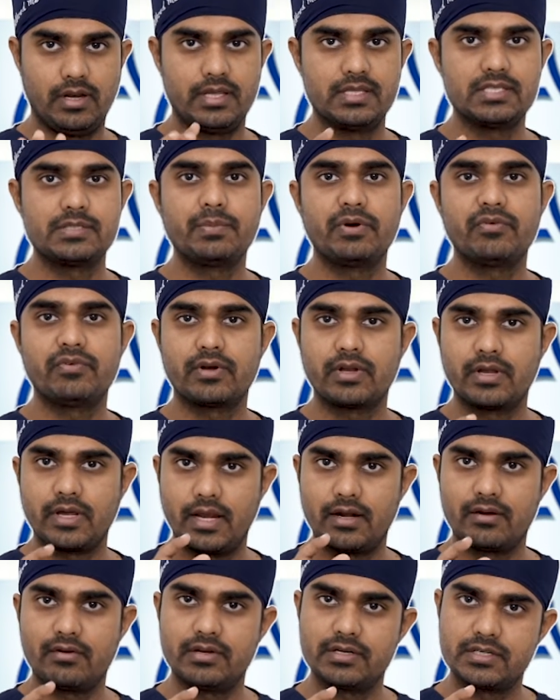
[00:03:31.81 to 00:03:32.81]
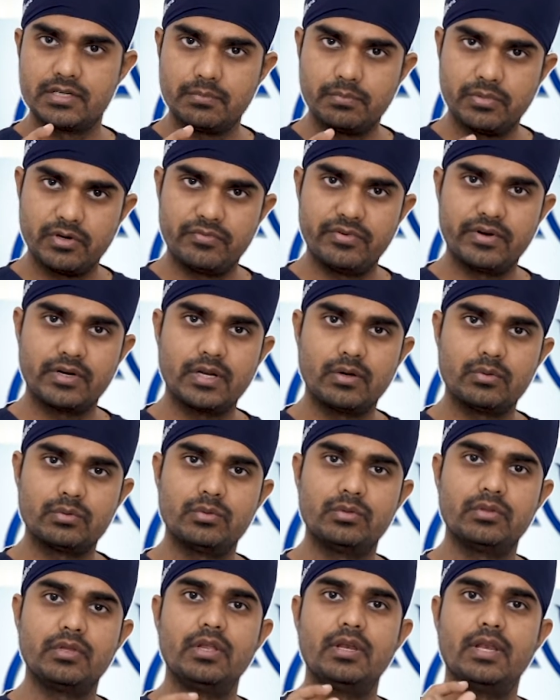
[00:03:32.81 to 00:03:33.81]
lens power calculation perfect
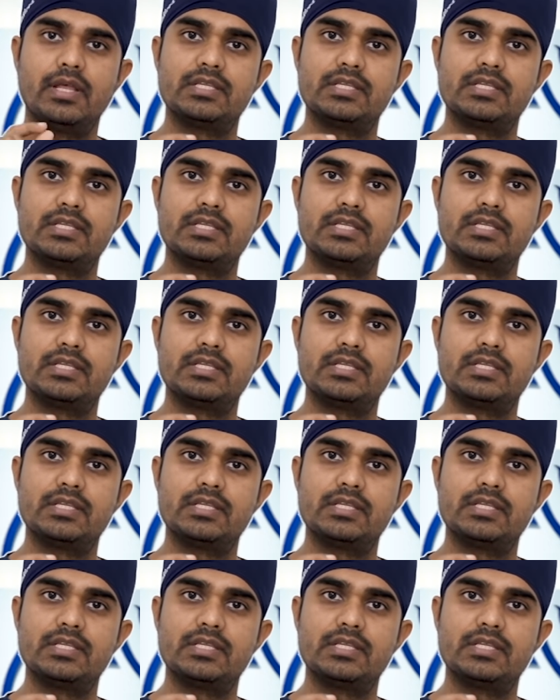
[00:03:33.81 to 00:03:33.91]
avutundi,